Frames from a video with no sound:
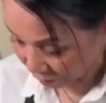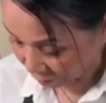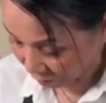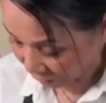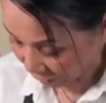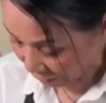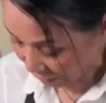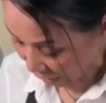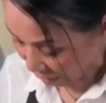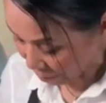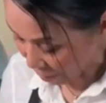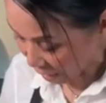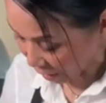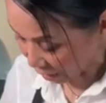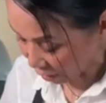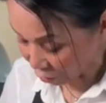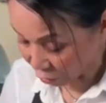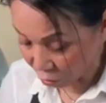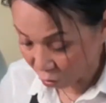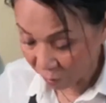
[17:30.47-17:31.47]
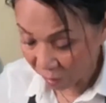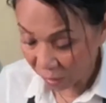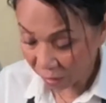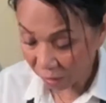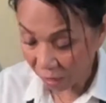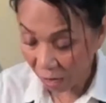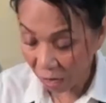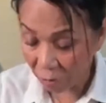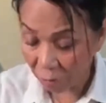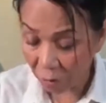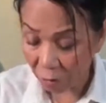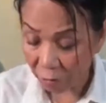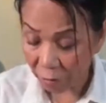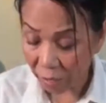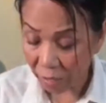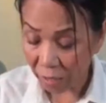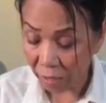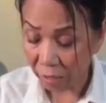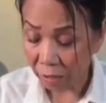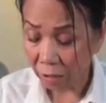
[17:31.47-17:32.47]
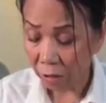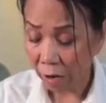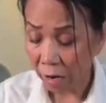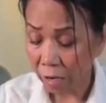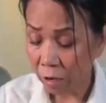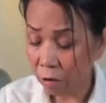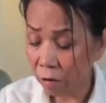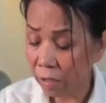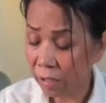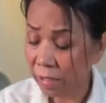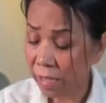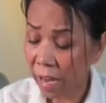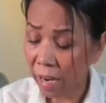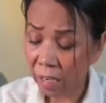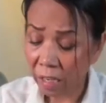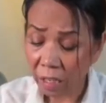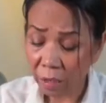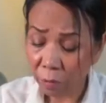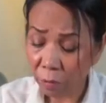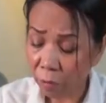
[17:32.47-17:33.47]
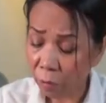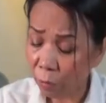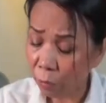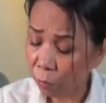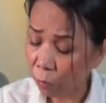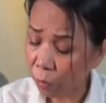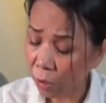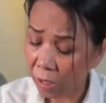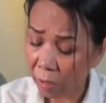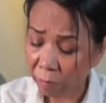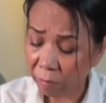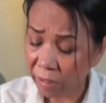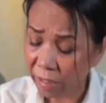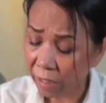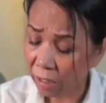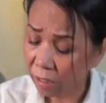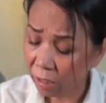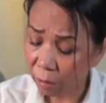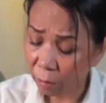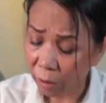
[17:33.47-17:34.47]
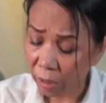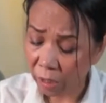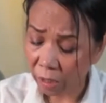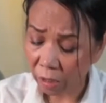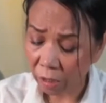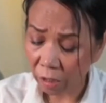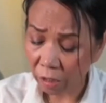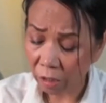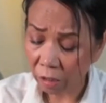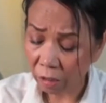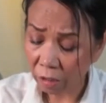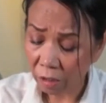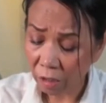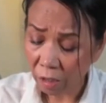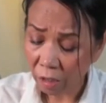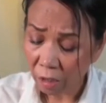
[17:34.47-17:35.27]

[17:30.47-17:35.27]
Because I make this so many times already, so I know exactly what I'm dealing with. You know,